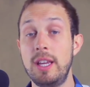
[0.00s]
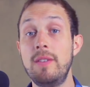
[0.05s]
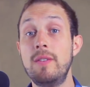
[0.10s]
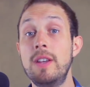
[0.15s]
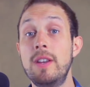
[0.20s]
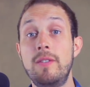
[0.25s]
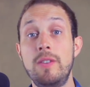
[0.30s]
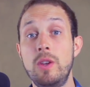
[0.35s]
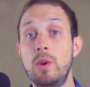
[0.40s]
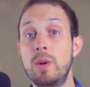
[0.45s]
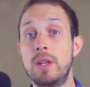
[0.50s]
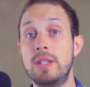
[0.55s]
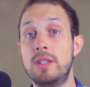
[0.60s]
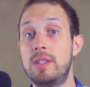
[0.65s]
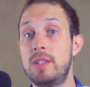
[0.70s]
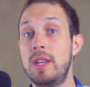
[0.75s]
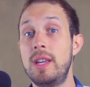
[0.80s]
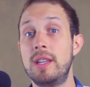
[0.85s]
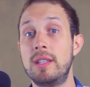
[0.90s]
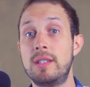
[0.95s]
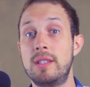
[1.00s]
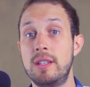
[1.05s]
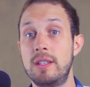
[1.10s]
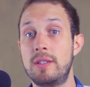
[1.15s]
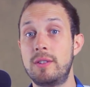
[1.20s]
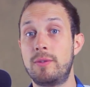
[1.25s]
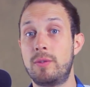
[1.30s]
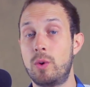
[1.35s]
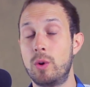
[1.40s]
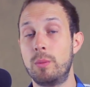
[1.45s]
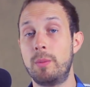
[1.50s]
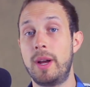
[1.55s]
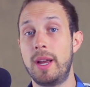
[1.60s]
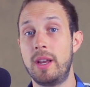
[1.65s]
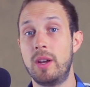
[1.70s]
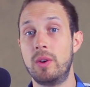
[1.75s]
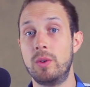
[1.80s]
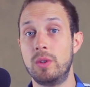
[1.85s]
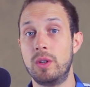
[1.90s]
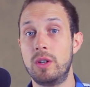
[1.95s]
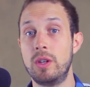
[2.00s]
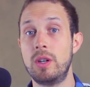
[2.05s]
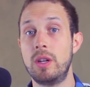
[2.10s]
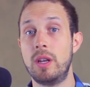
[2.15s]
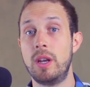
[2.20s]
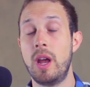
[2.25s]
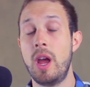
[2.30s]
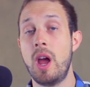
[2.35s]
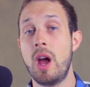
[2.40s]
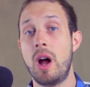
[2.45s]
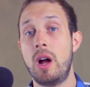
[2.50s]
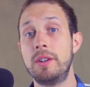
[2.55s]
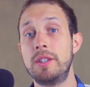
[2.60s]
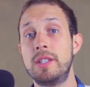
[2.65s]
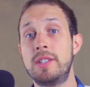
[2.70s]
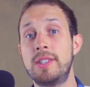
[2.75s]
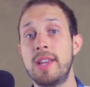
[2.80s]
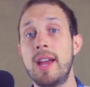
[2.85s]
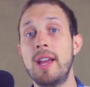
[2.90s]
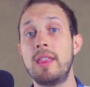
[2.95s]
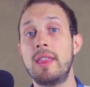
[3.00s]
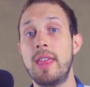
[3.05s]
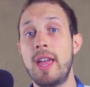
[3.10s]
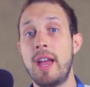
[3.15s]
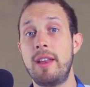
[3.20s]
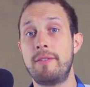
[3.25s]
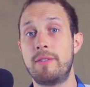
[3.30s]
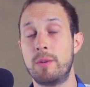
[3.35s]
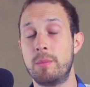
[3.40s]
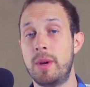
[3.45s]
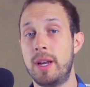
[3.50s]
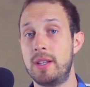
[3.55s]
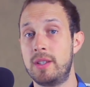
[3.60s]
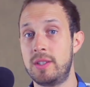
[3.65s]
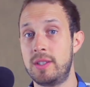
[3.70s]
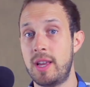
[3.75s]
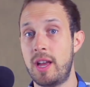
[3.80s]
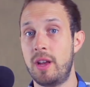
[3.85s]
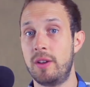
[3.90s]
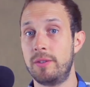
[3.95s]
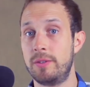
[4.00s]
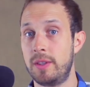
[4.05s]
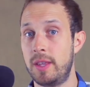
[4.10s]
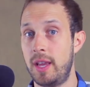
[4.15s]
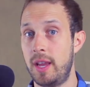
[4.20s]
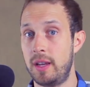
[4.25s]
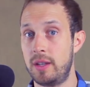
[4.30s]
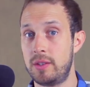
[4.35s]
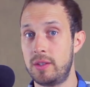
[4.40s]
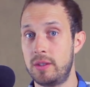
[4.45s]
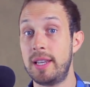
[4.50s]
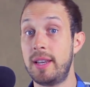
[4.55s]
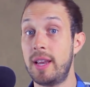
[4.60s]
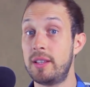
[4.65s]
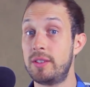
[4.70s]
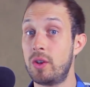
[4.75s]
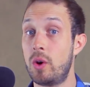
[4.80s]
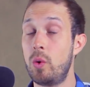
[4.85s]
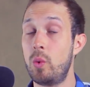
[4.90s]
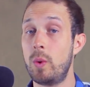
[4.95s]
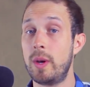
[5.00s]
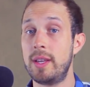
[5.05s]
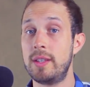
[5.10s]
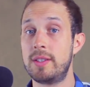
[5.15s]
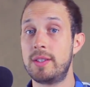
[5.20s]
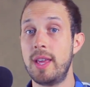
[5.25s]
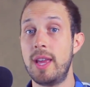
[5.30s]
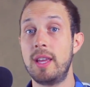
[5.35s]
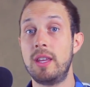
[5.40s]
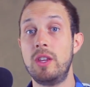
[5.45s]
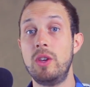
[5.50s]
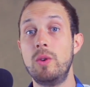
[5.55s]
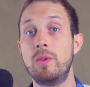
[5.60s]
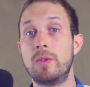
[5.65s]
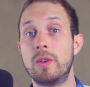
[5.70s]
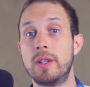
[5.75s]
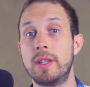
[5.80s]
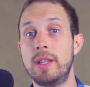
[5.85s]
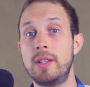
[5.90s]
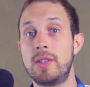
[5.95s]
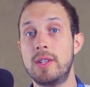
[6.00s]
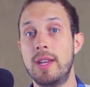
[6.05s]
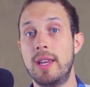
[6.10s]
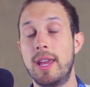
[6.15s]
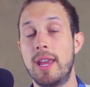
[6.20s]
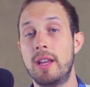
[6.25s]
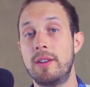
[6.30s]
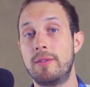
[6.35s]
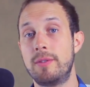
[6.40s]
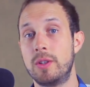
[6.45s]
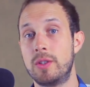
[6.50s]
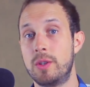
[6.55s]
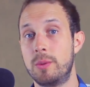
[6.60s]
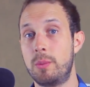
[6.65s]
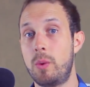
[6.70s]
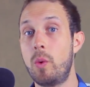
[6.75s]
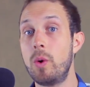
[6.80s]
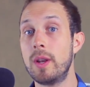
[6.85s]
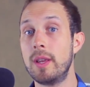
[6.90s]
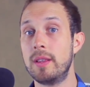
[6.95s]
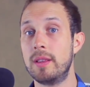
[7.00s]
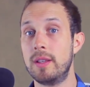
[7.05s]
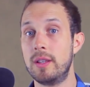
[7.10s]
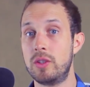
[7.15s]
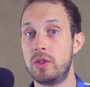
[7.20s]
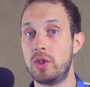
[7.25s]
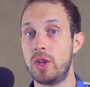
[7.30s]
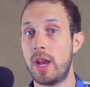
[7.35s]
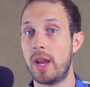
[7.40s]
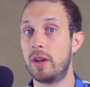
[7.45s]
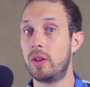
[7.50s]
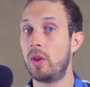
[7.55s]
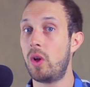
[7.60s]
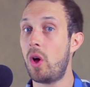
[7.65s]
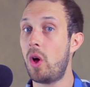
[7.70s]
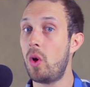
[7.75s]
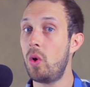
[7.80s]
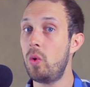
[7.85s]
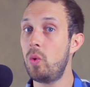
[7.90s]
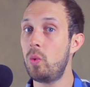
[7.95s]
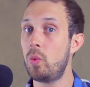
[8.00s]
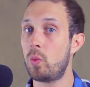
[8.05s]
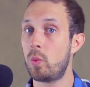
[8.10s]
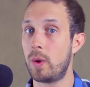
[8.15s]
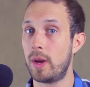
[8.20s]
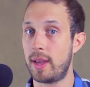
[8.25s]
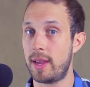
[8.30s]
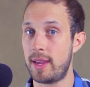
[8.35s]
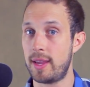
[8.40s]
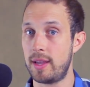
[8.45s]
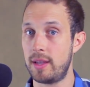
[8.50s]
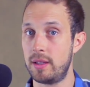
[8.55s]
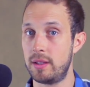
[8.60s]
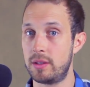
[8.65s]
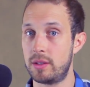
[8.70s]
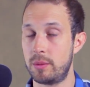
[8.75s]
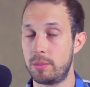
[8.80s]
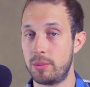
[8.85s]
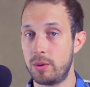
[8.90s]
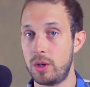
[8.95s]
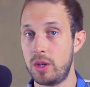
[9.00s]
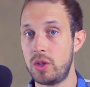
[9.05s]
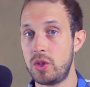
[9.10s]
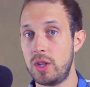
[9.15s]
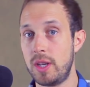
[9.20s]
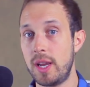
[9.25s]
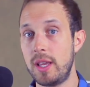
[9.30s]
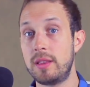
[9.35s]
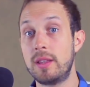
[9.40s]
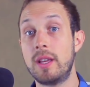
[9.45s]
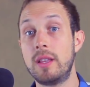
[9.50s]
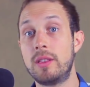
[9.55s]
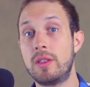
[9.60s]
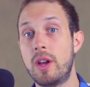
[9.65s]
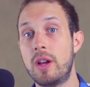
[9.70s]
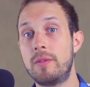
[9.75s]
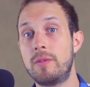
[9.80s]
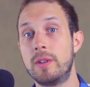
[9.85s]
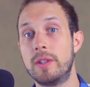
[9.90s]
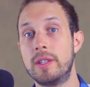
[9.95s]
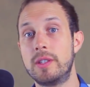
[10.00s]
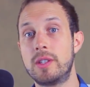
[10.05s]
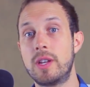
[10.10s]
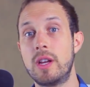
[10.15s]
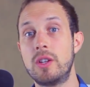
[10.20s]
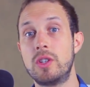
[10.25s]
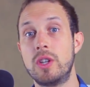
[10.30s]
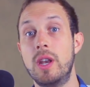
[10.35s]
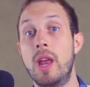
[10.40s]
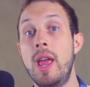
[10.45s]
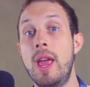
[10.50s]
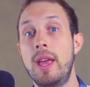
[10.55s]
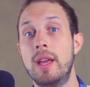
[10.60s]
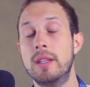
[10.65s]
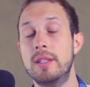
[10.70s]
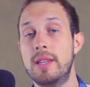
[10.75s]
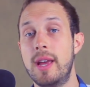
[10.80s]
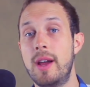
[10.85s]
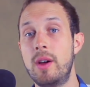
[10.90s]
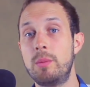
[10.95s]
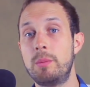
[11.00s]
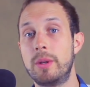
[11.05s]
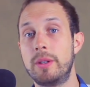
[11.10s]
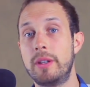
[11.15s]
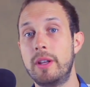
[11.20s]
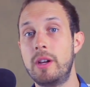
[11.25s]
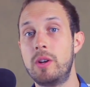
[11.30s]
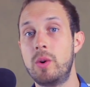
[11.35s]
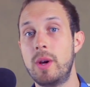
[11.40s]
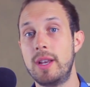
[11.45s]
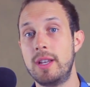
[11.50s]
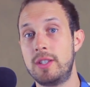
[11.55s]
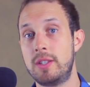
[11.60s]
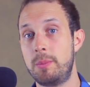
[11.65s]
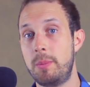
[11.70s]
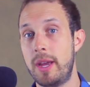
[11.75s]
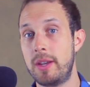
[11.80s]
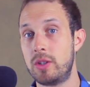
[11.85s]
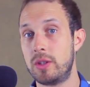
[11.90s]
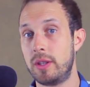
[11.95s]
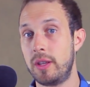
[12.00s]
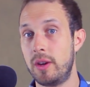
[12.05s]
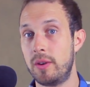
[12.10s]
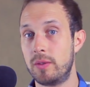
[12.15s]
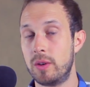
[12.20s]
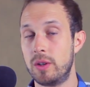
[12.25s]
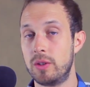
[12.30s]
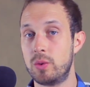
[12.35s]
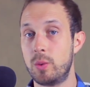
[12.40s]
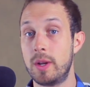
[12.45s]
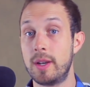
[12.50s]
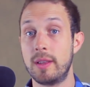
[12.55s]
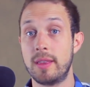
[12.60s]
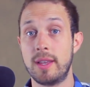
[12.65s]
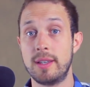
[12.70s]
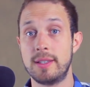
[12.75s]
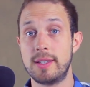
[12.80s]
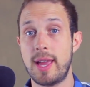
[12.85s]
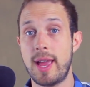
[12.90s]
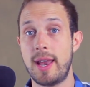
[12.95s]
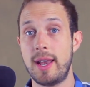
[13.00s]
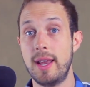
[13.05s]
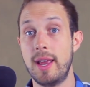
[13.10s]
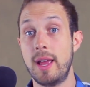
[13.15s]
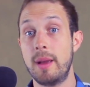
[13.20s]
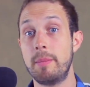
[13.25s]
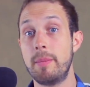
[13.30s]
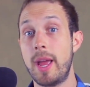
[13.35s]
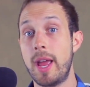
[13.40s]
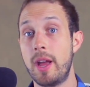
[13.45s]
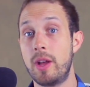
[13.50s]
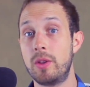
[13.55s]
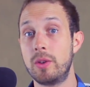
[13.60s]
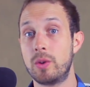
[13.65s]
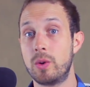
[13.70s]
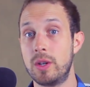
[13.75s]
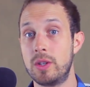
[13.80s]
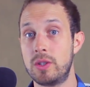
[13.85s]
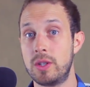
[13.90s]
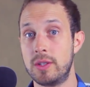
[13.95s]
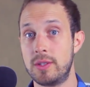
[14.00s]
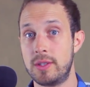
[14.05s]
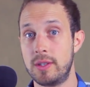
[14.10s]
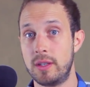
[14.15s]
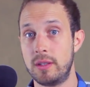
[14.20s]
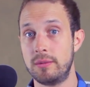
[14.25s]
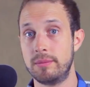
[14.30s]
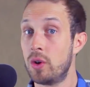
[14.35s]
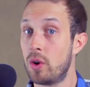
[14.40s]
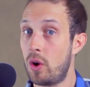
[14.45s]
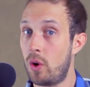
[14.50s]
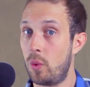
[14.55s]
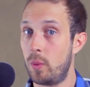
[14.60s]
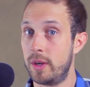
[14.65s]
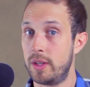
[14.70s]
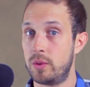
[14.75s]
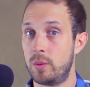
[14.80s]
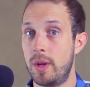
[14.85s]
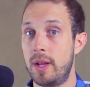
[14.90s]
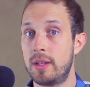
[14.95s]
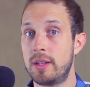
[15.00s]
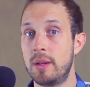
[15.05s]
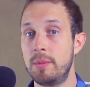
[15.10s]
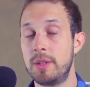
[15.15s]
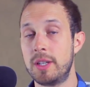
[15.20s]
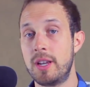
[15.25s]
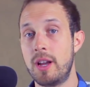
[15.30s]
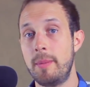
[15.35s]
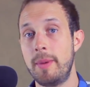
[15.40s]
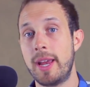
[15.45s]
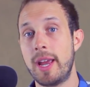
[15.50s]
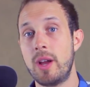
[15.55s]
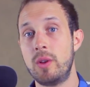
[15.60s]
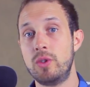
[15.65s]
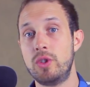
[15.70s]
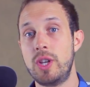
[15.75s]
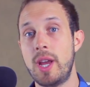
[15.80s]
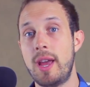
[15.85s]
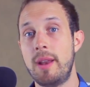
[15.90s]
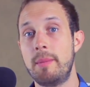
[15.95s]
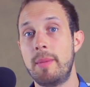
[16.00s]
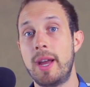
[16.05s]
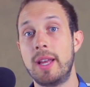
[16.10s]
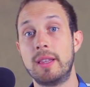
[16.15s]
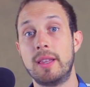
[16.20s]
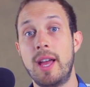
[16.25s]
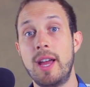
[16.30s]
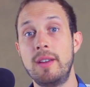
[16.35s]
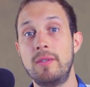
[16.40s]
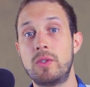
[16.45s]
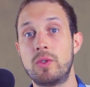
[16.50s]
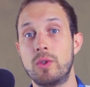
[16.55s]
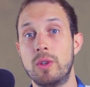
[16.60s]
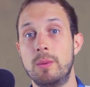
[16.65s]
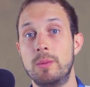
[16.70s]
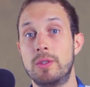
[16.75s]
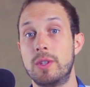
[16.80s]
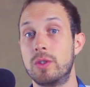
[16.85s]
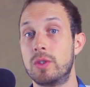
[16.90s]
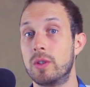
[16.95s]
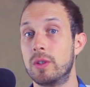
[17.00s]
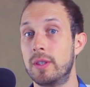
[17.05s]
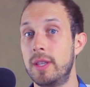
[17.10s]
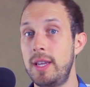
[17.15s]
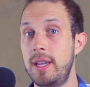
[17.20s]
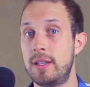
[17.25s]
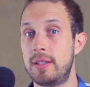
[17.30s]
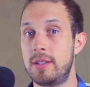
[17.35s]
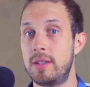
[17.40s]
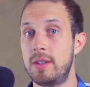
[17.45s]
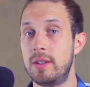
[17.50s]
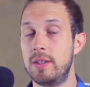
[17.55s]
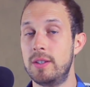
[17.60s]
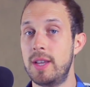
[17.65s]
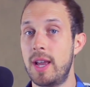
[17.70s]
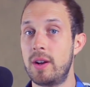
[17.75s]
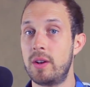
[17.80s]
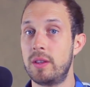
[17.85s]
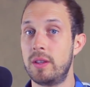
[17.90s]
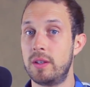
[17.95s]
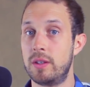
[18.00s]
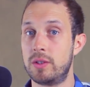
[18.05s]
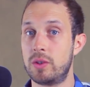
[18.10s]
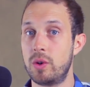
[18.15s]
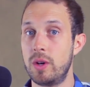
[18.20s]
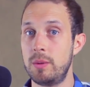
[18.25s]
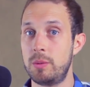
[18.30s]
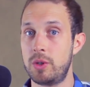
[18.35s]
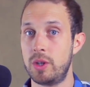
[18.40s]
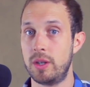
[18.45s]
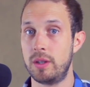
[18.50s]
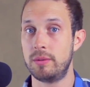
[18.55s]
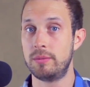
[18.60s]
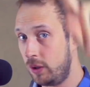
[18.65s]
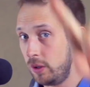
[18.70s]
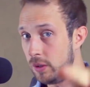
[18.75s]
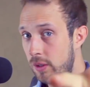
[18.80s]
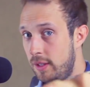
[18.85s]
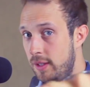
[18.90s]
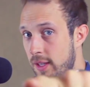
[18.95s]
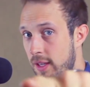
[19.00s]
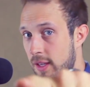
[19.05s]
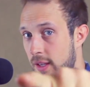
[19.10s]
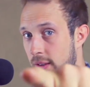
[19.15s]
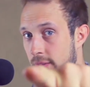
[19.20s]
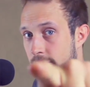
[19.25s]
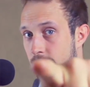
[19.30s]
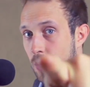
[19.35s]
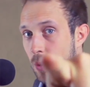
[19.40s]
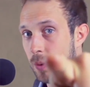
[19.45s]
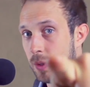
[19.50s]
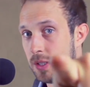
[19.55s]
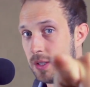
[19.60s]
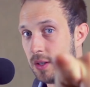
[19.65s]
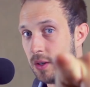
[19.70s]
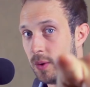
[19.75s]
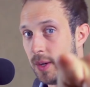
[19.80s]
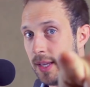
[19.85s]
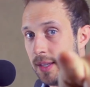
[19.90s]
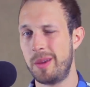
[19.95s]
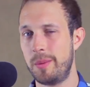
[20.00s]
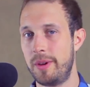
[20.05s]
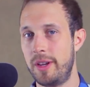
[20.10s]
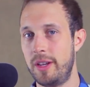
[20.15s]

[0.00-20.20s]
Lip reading: Even if you insist it's for my own good, I'll decide that for myself, thanks. And as always, thank you for listening and for supporting this channel. Always appreciate that thoughtful discussion down below and especially over on Twitter. That is at ML Christiansen. You're always welcome to come hang out and chat in my live streams. Those are linked down in the description. Looking forward to it. Okay,